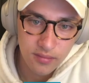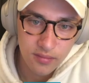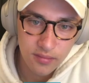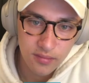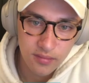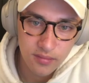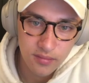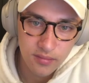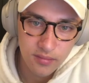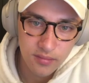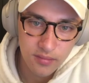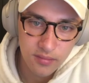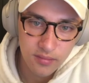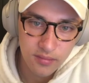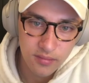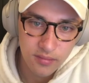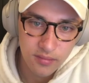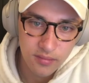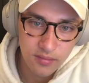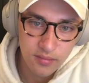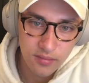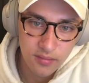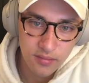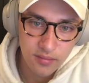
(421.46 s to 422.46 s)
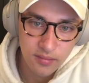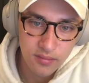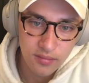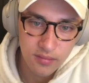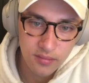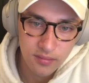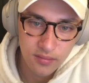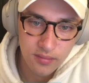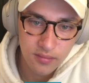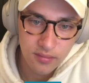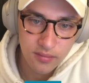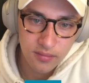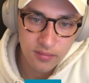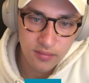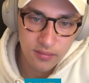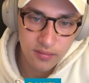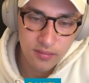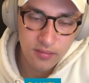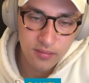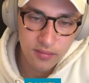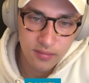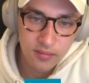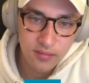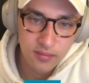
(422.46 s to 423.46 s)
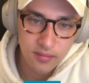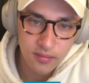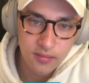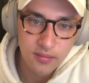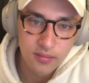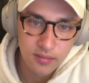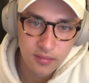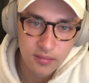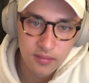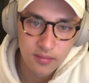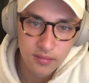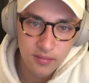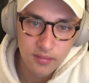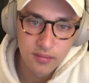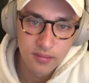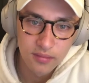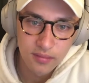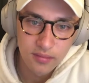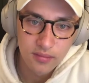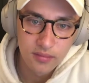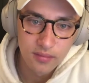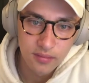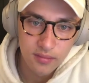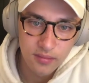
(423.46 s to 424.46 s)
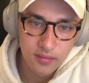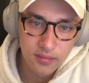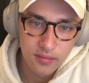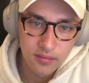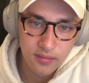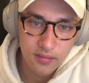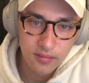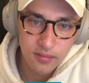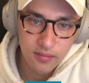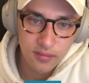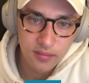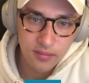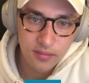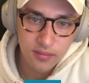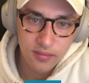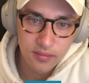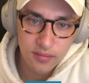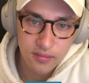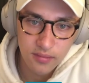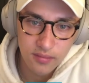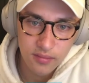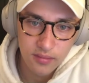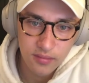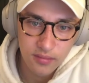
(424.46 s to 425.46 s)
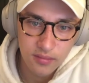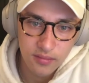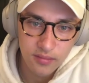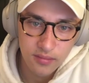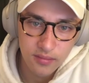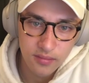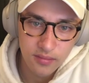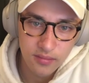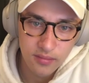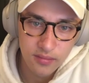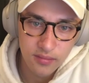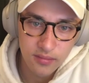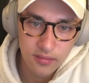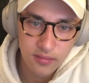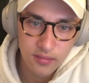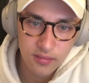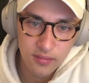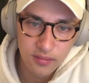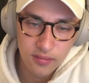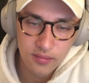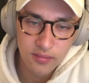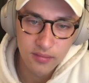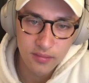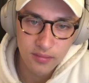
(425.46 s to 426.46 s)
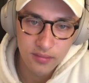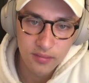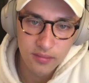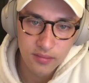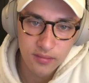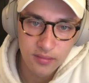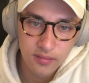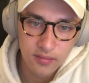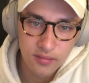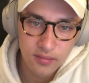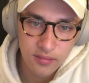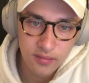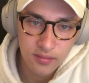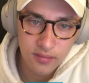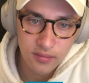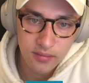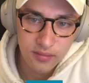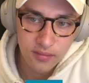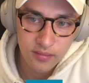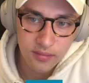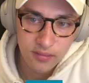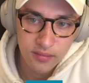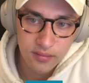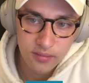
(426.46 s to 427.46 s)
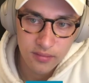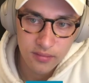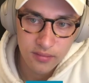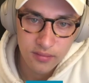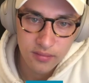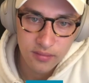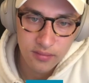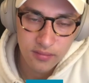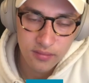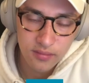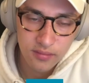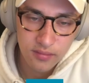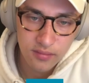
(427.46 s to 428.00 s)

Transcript: [no speech]